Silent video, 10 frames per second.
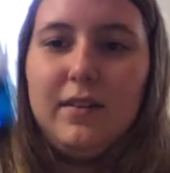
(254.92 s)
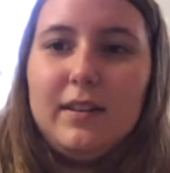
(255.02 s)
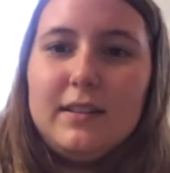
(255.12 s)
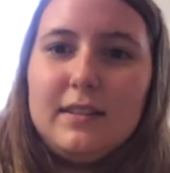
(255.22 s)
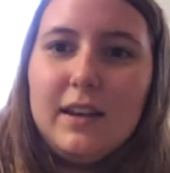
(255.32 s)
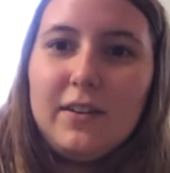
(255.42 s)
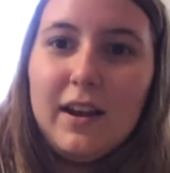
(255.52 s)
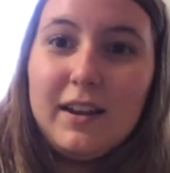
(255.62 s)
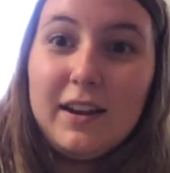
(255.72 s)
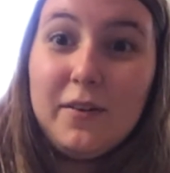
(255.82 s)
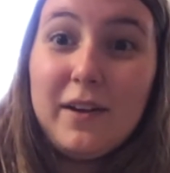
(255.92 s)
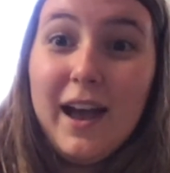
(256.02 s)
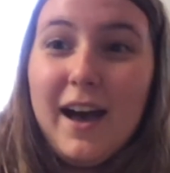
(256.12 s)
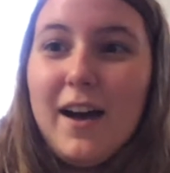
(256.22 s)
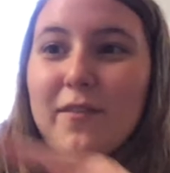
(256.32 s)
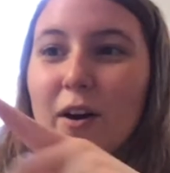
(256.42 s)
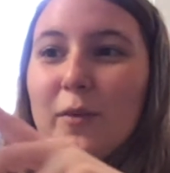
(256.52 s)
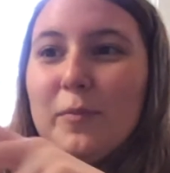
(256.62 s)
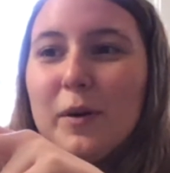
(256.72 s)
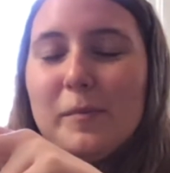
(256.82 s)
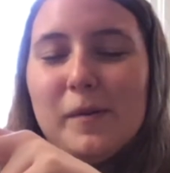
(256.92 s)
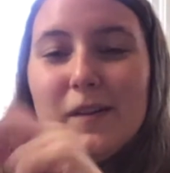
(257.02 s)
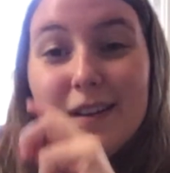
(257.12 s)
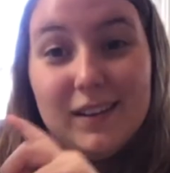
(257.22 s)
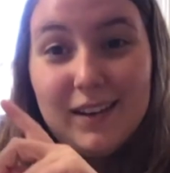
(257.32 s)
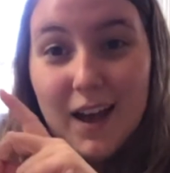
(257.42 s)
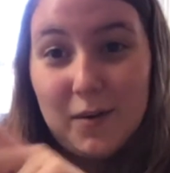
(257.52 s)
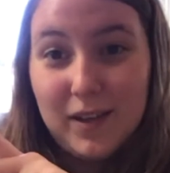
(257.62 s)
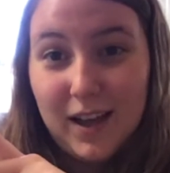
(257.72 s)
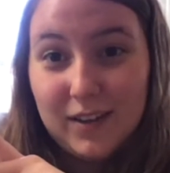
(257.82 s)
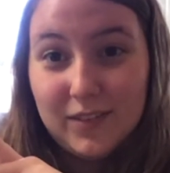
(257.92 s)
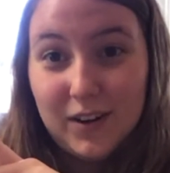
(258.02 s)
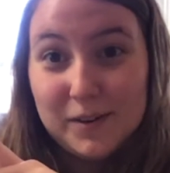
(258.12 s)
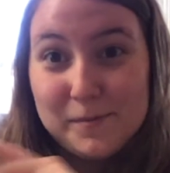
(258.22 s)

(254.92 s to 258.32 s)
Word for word: can see it right here. We have our purple and now we have our